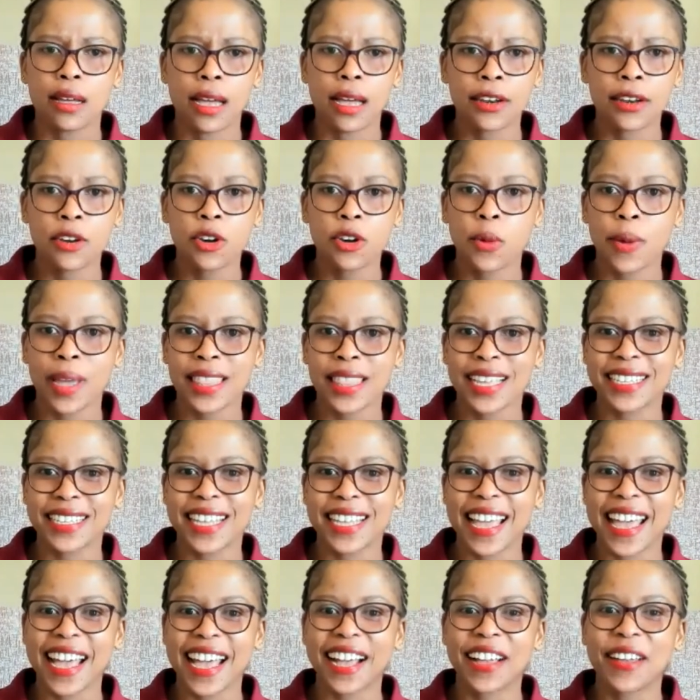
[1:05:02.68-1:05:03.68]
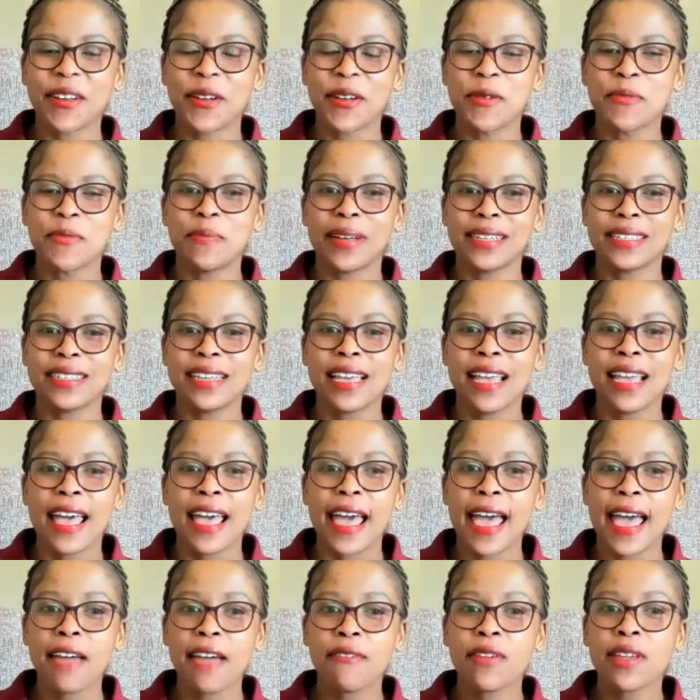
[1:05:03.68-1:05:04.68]
I don't know why there's an echo, but
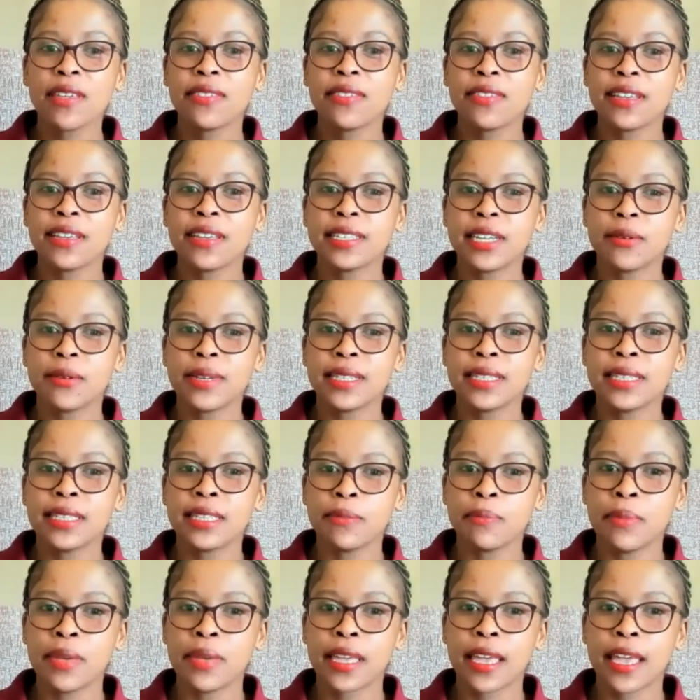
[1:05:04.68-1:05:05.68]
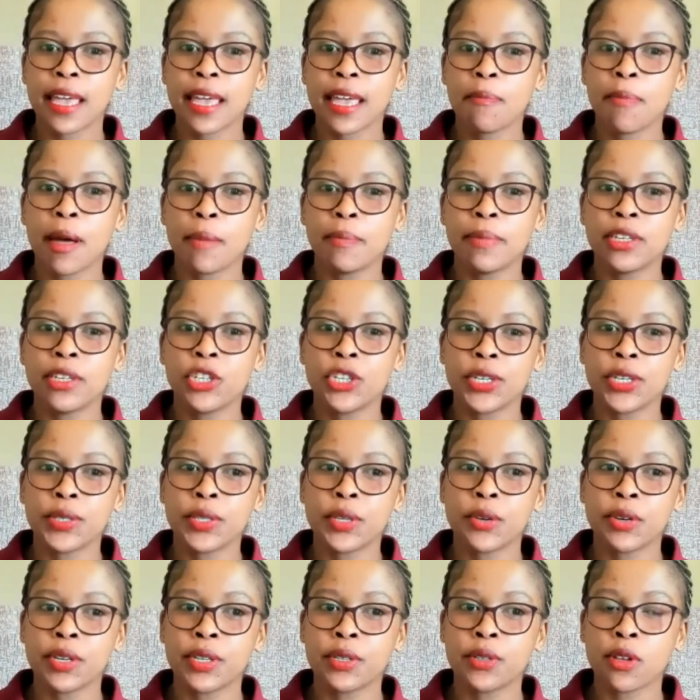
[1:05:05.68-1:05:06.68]
every Thursday when CBK
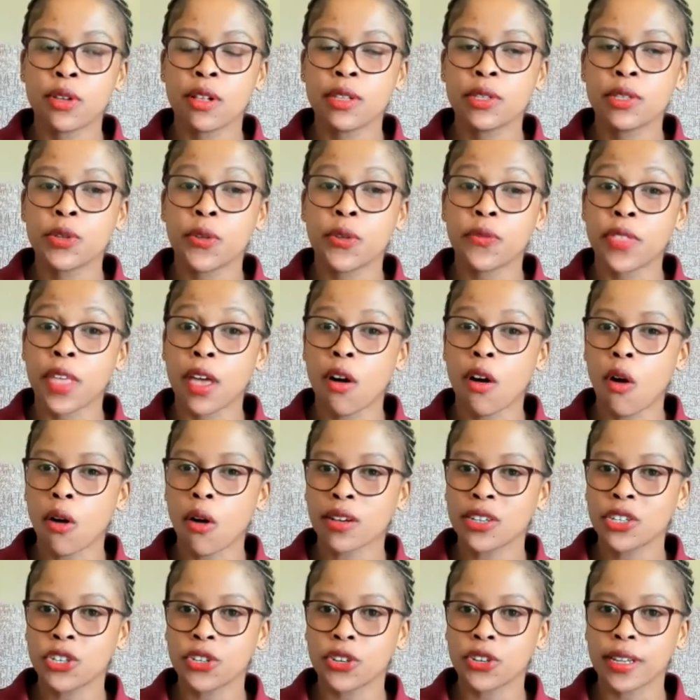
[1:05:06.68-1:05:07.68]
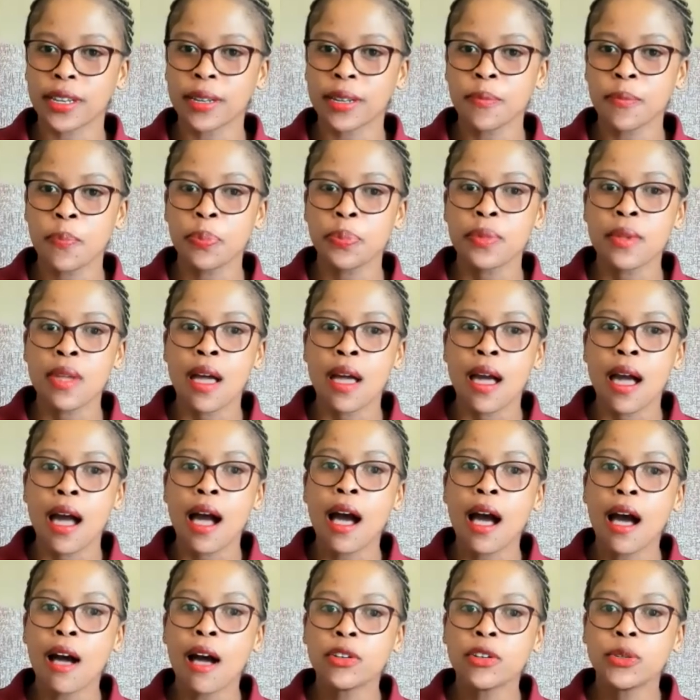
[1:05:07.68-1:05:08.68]
publishes the results of the auction,
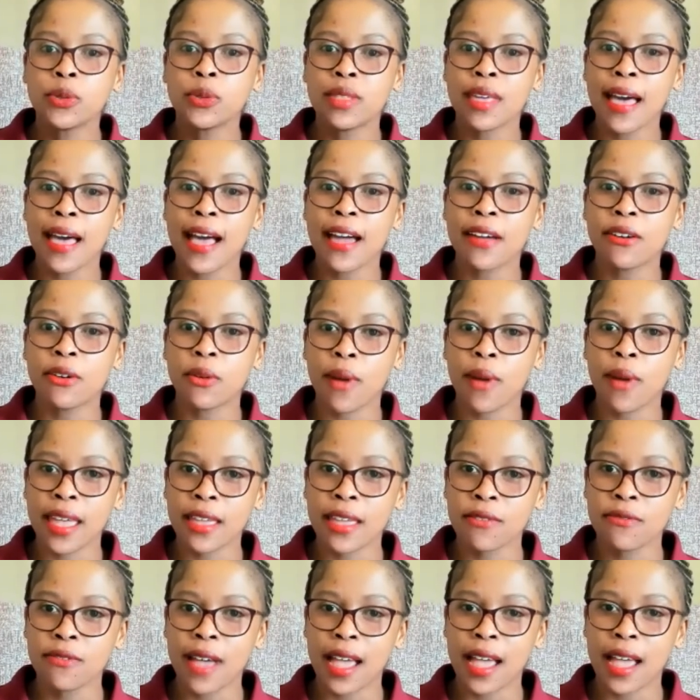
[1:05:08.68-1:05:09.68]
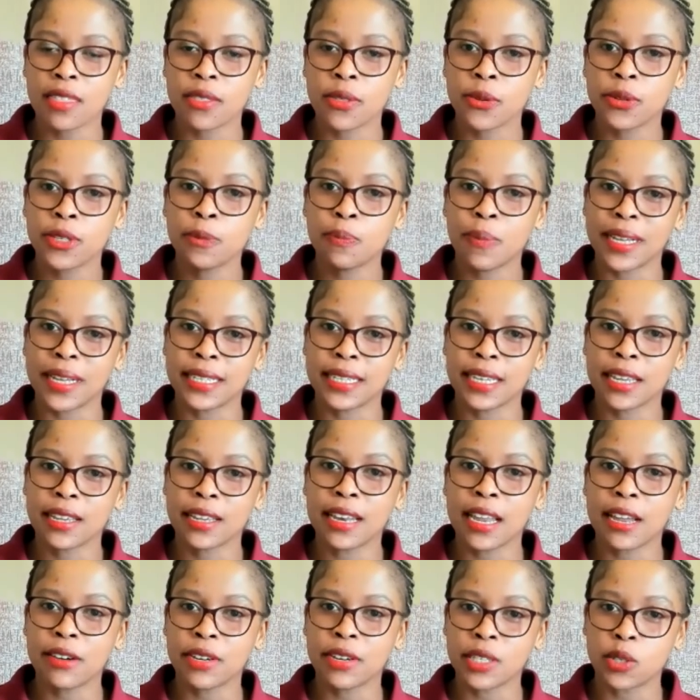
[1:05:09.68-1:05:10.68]
how do they arrive at those
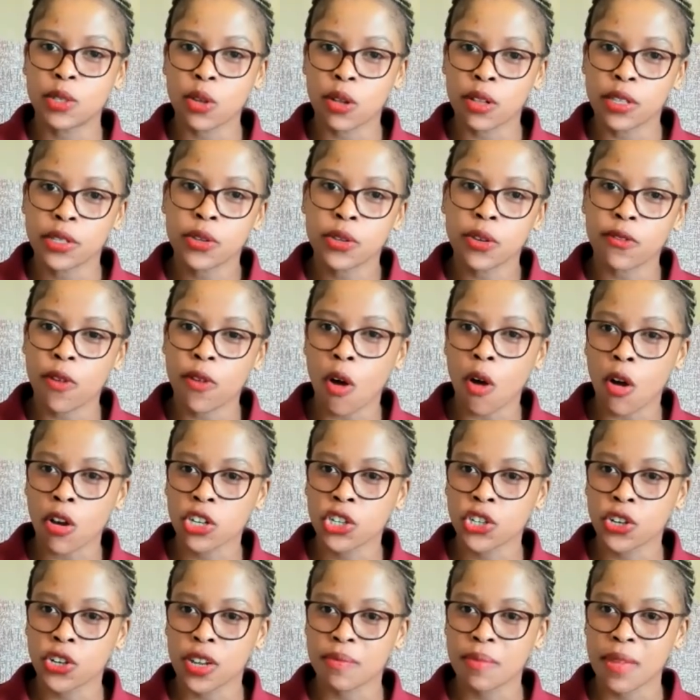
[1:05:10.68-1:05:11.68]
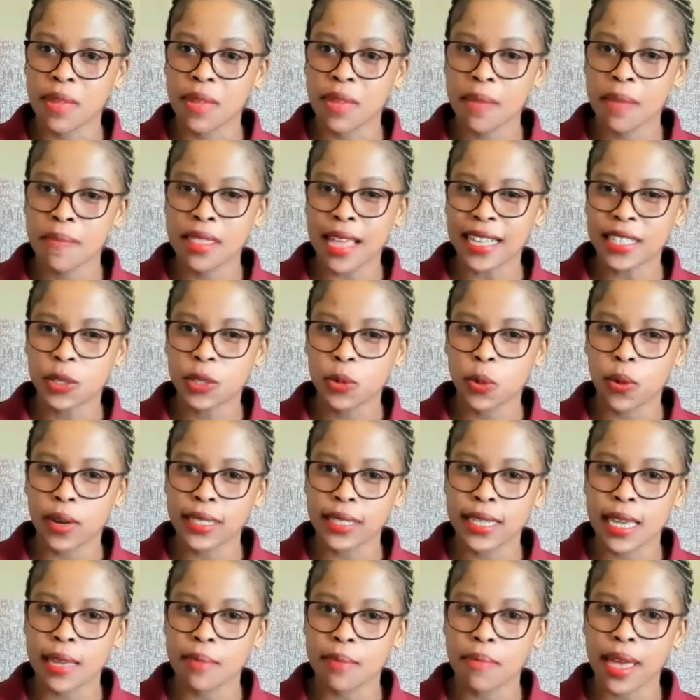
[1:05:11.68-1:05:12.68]
particular results of auction? Maybe that's
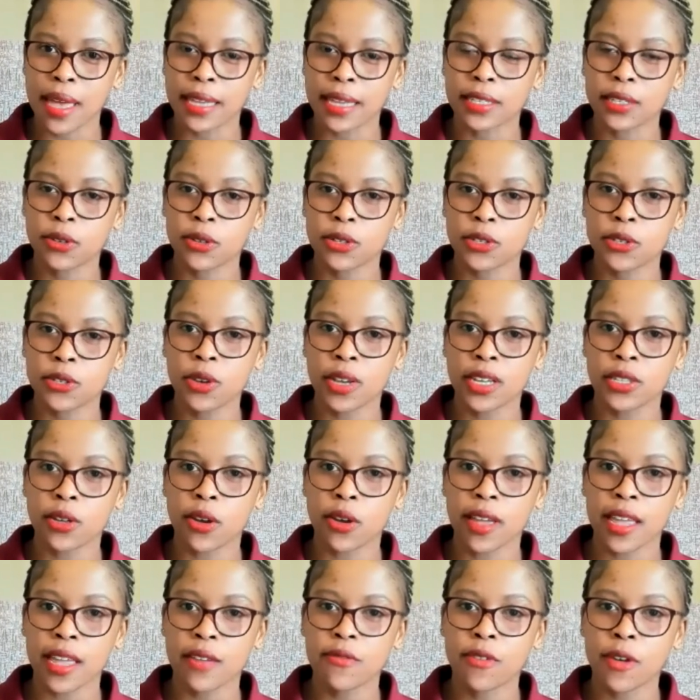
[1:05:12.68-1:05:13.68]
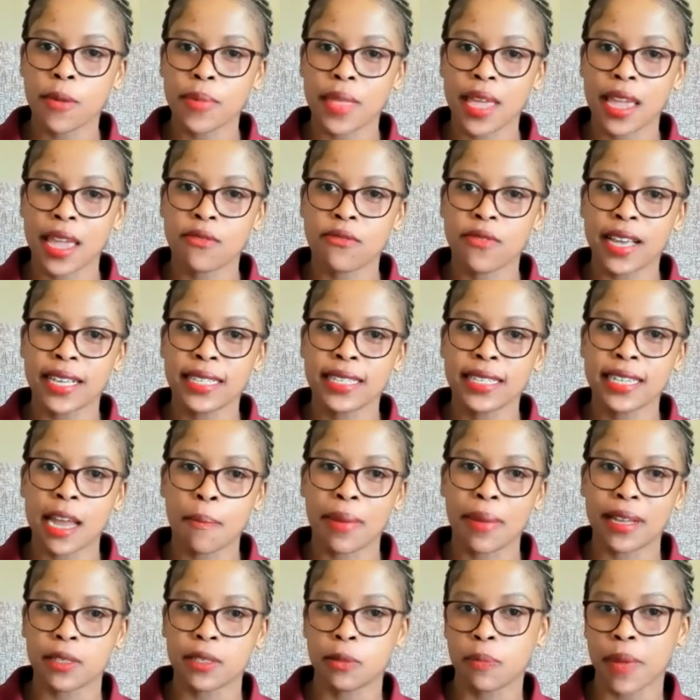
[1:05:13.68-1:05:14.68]
what he meant, because you are talking from the
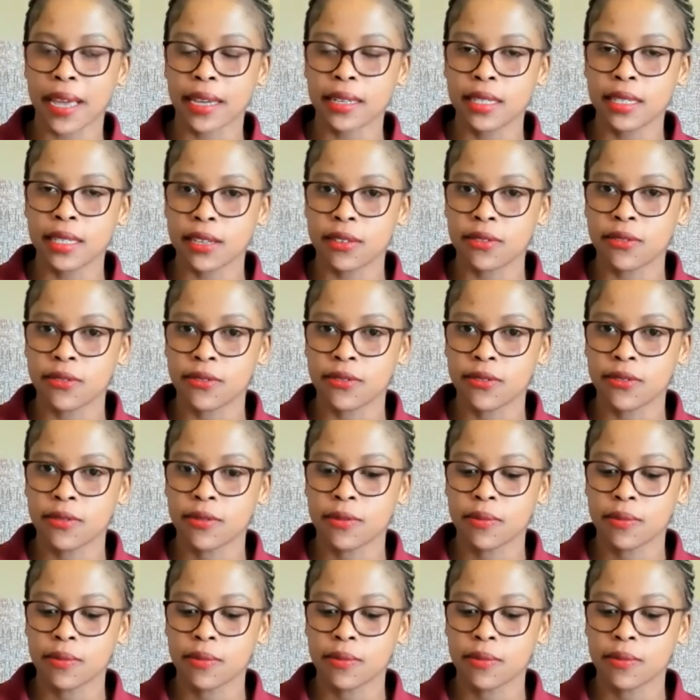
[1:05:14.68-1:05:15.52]
investor perspective.